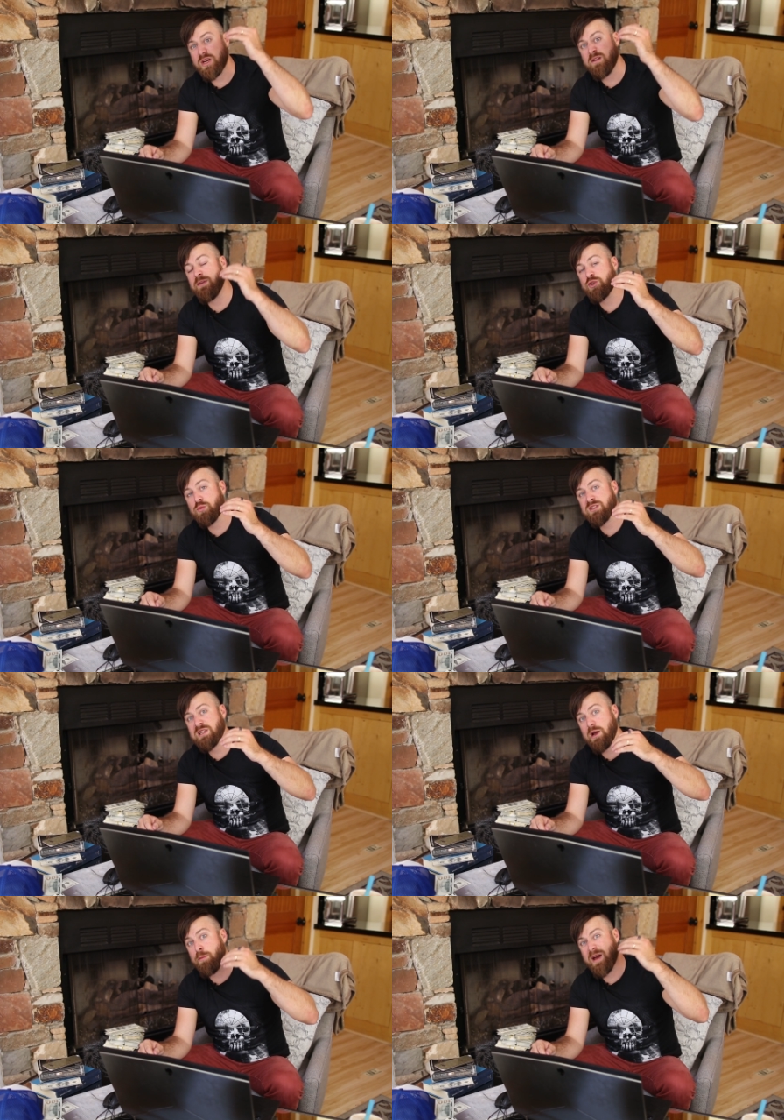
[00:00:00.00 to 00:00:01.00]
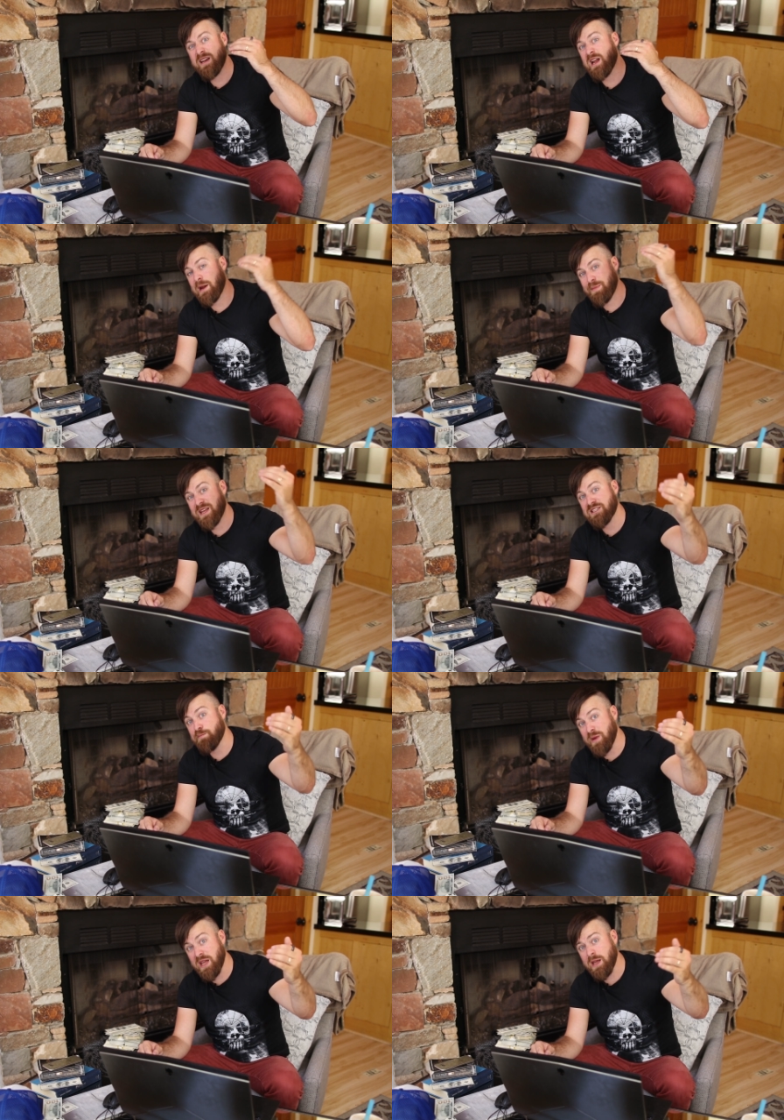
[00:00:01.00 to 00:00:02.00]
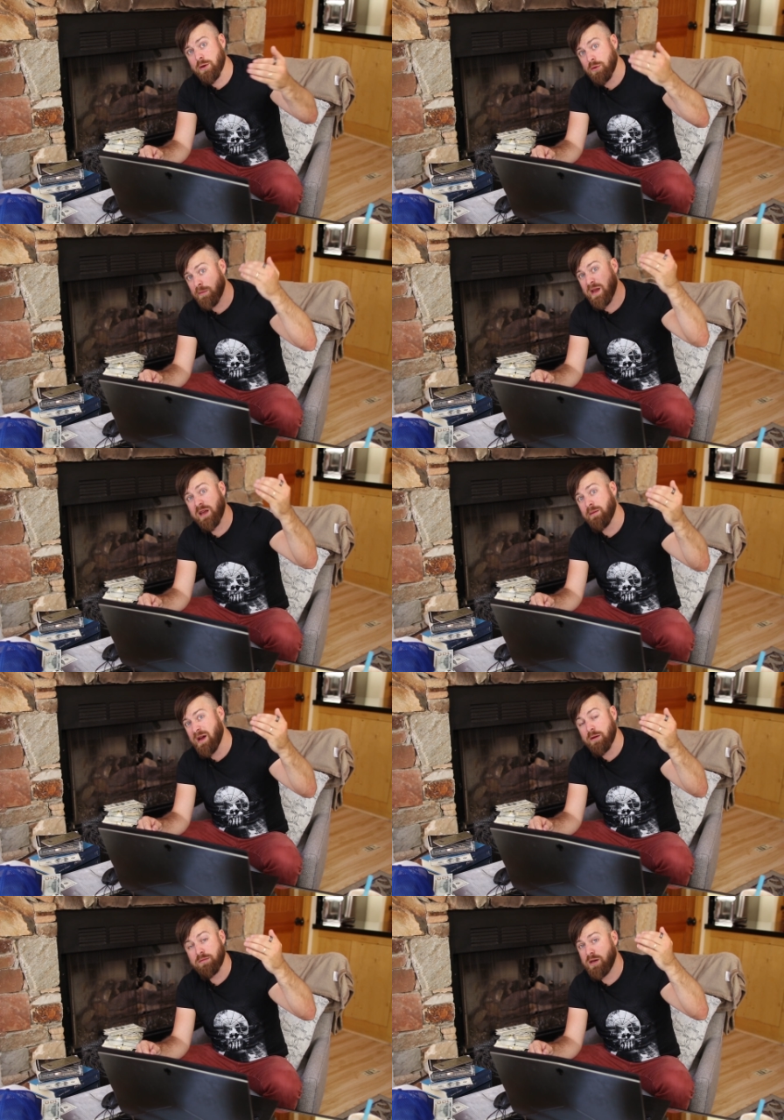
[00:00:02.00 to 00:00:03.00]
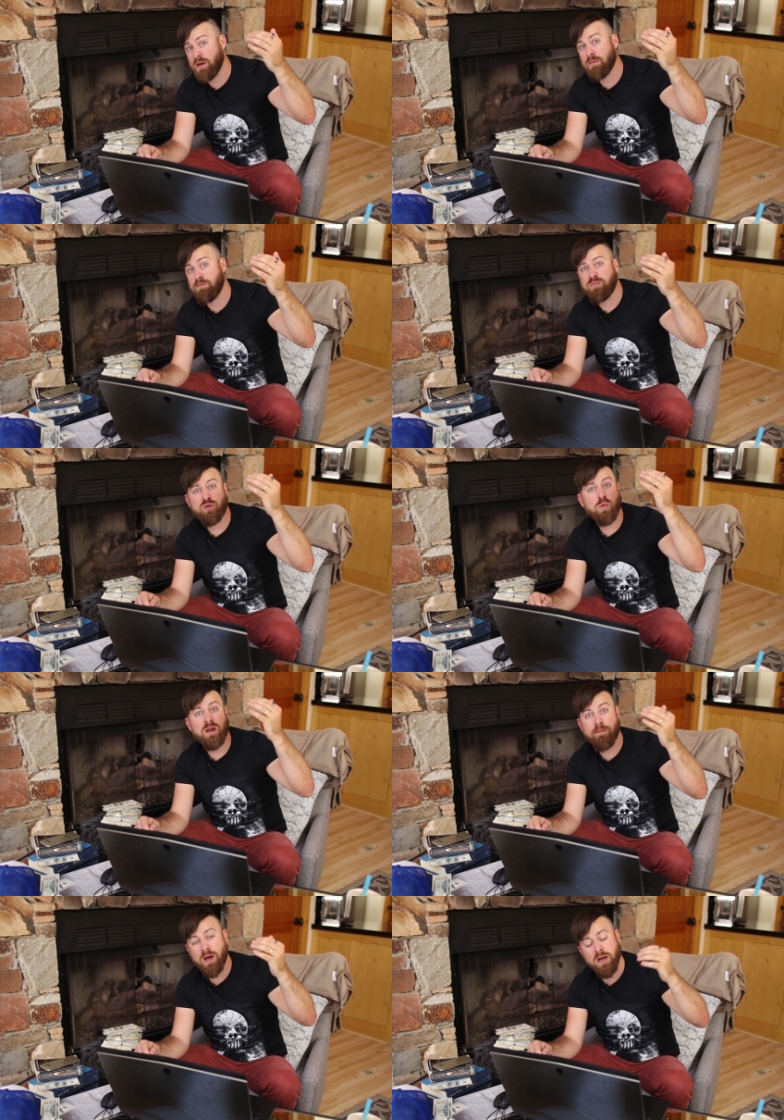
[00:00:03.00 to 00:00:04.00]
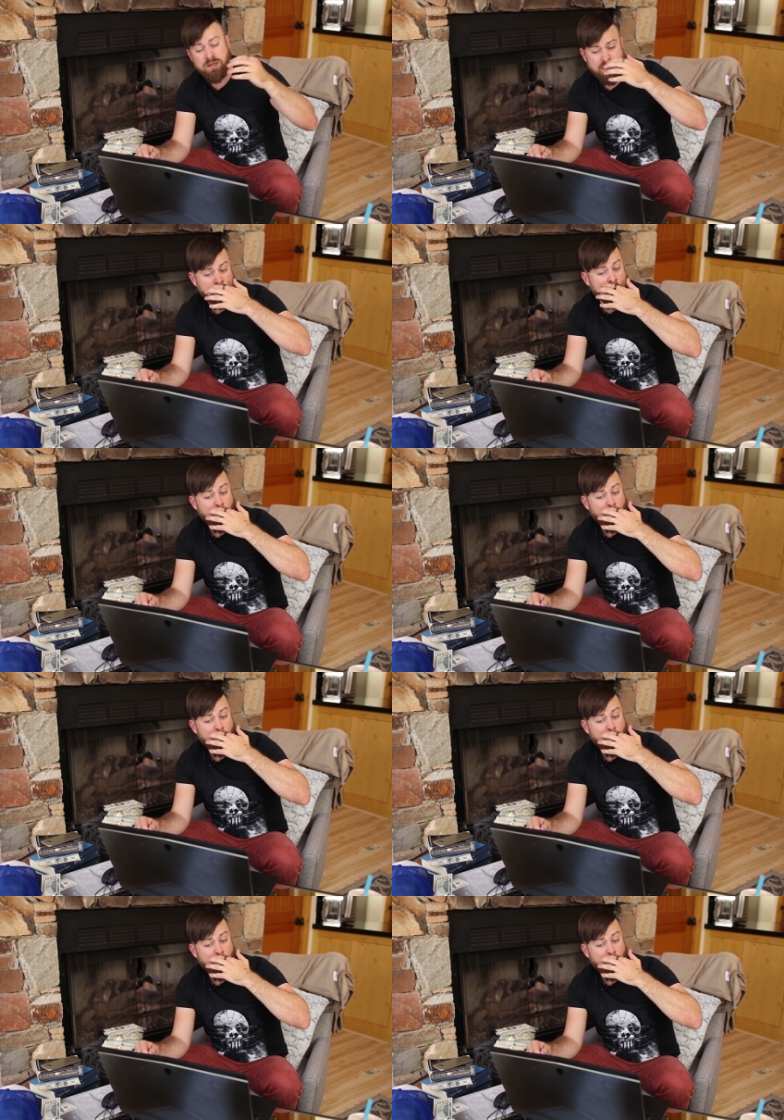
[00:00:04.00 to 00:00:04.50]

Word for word: individual sale might not be as big. You're only making about, 20 bucks,